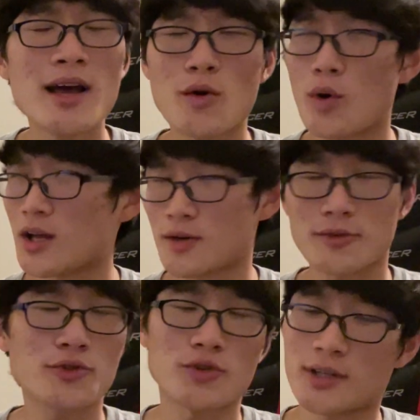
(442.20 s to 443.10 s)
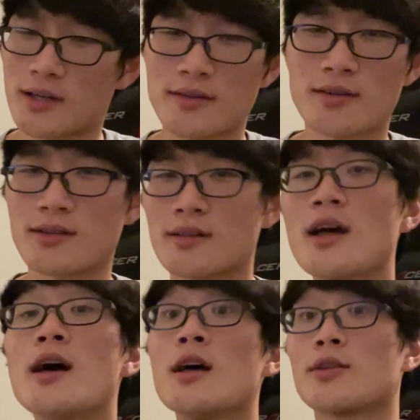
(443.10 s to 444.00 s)
while I was turning on sudden.
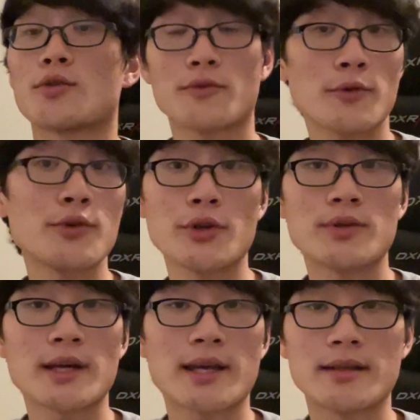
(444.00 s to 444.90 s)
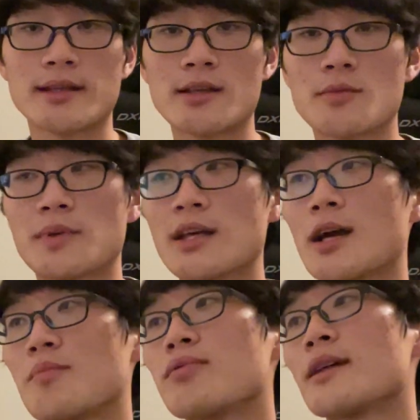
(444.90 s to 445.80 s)
So for New Decade DSP,
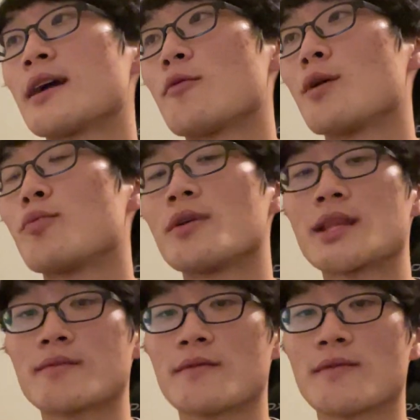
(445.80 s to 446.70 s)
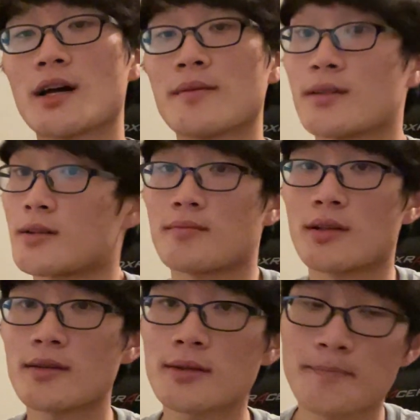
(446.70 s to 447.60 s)
I play at 1.75 sudden
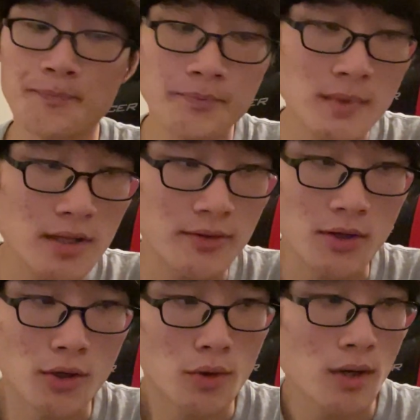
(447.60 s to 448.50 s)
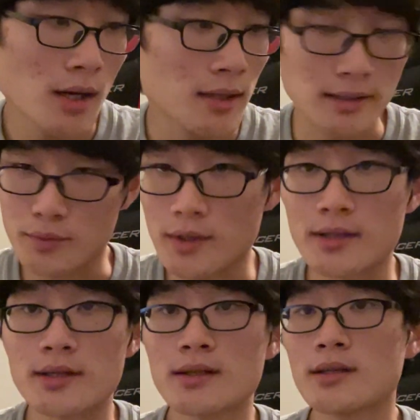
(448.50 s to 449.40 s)
plus, so that's what I
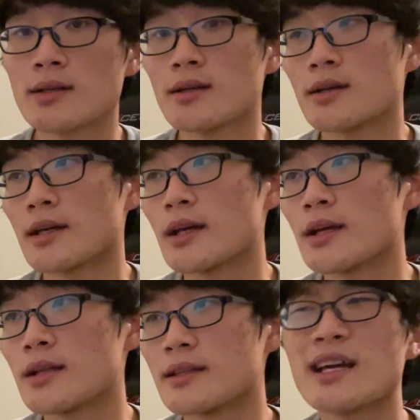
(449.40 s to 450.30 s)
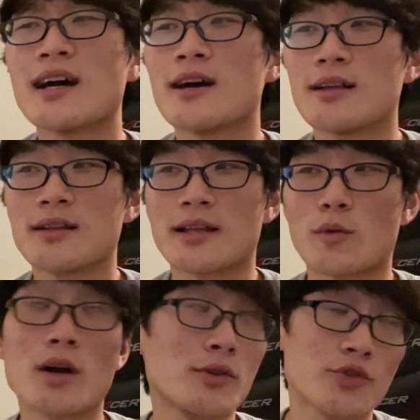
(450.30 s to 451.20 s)
did. And yeah, like
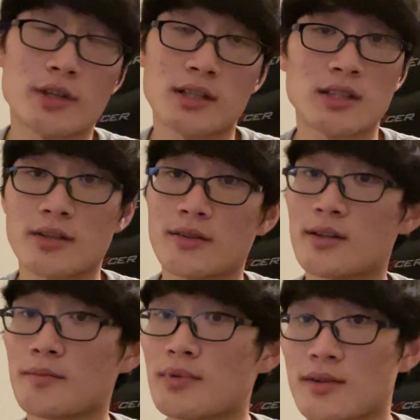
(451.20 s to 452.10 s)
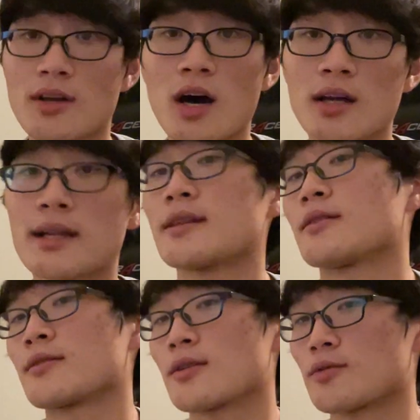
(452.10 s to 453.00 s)
while turning the sudden plus on at
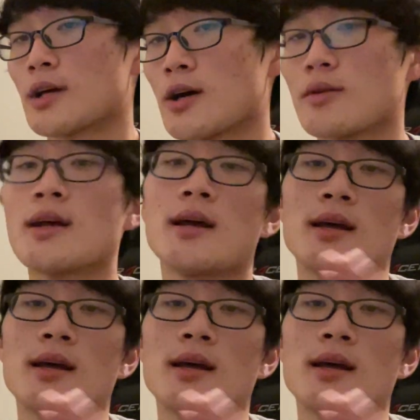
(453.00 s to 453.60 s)
the slowdown,